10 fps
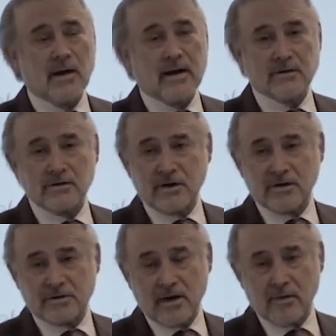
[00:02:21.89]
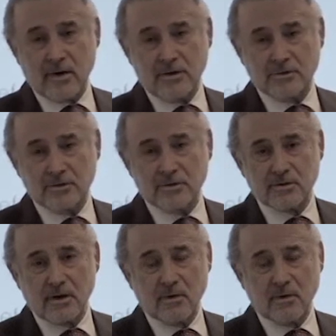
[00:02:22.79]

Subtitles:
acted as our agent,